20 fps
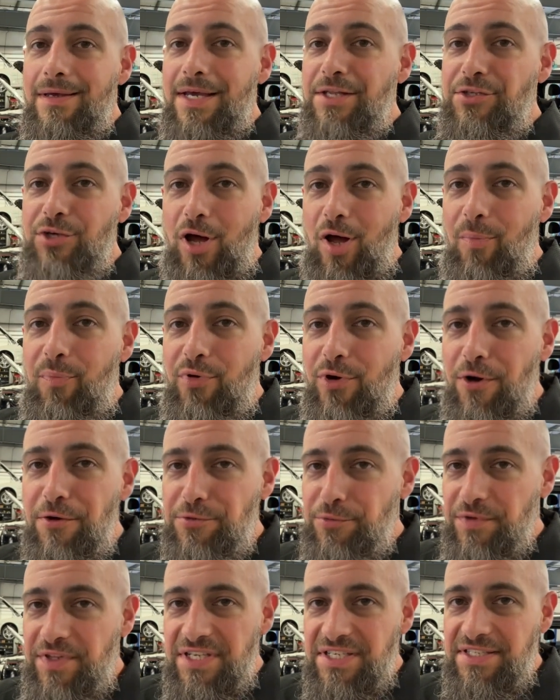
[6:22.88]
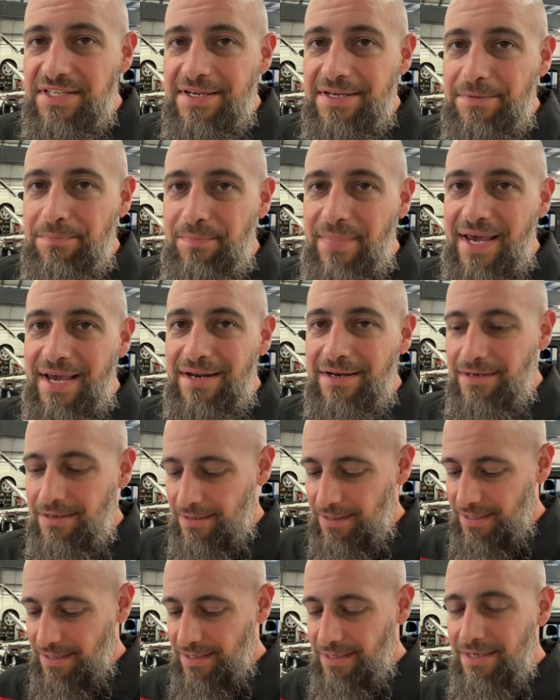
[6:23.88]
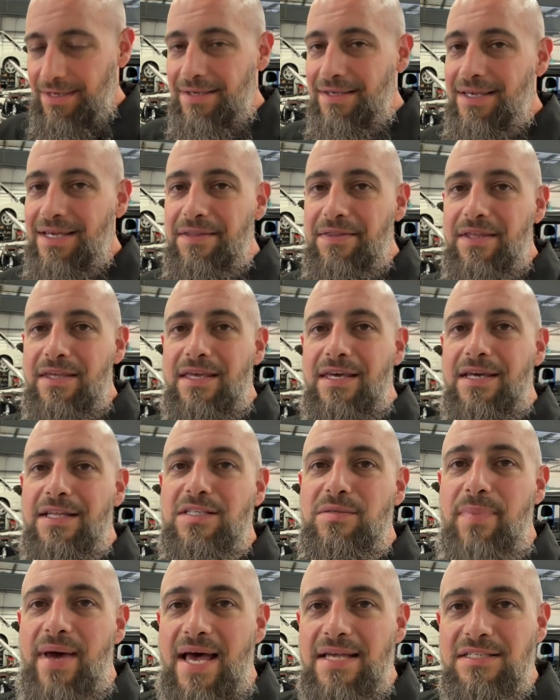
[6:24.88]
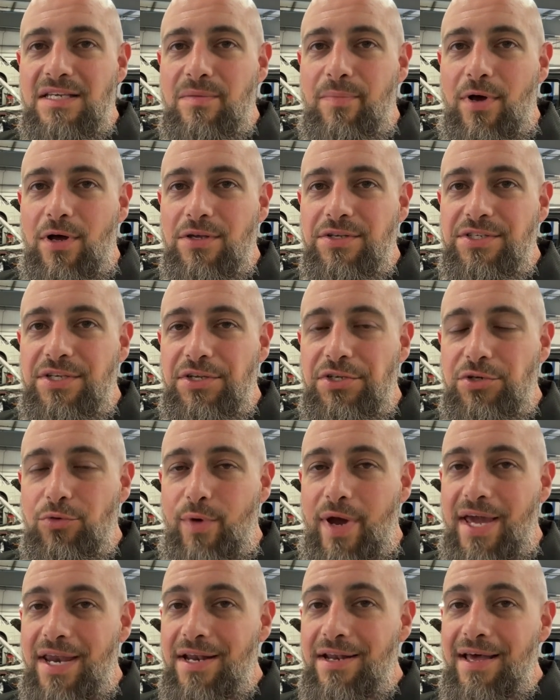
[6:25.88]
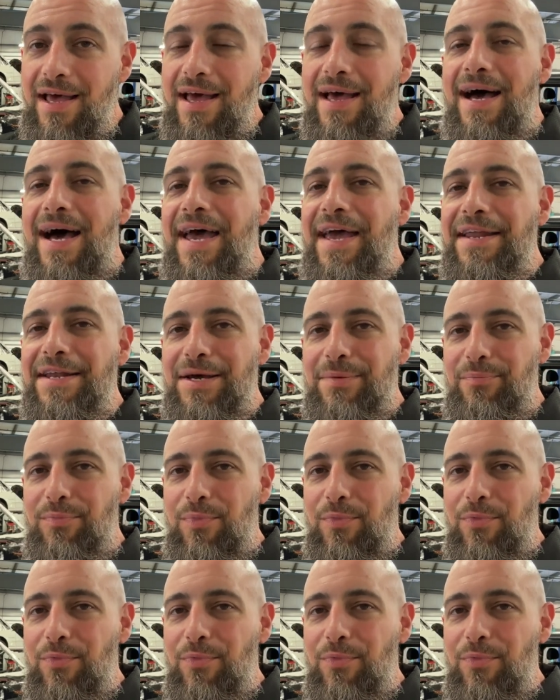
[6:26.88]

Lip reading: it's all pros with this thing, man. Getting the kids basketball situated. I end up